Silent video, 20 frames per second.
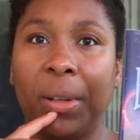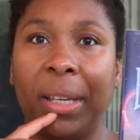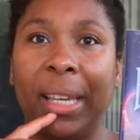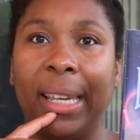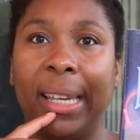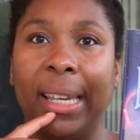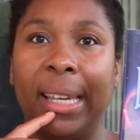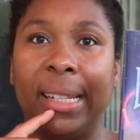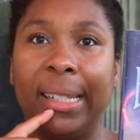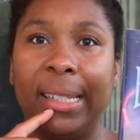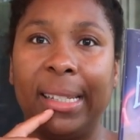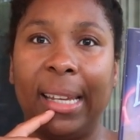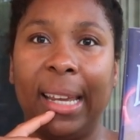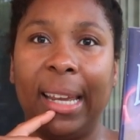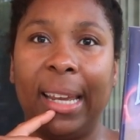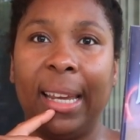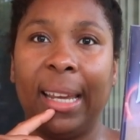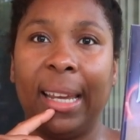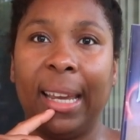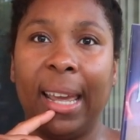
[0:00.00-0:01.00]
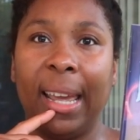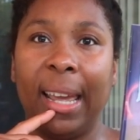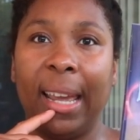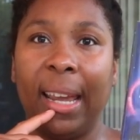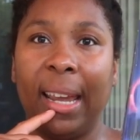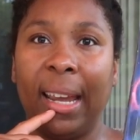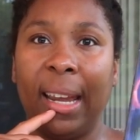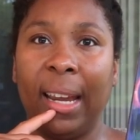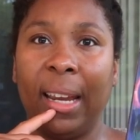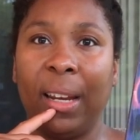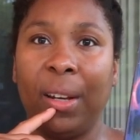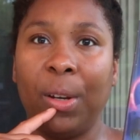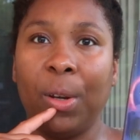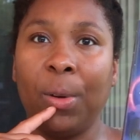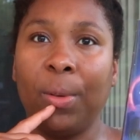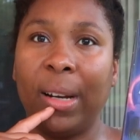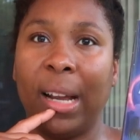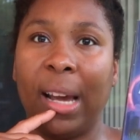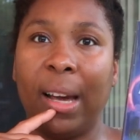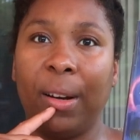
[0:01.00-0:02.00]
can take a
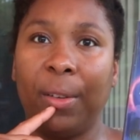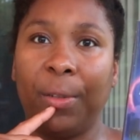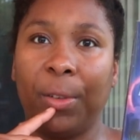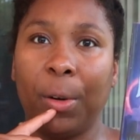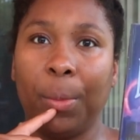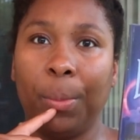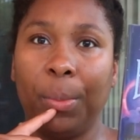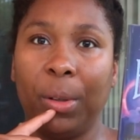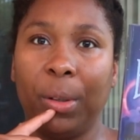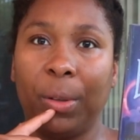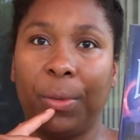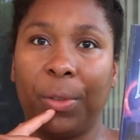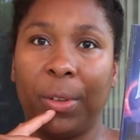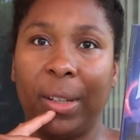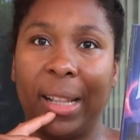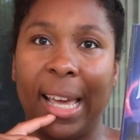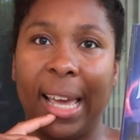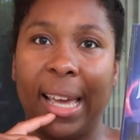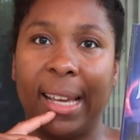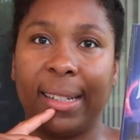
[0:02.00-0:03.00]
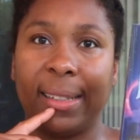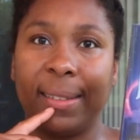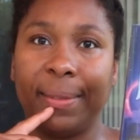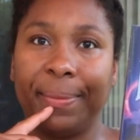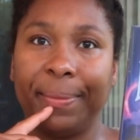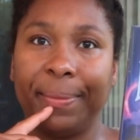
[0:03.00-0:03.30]
note out of her book for that.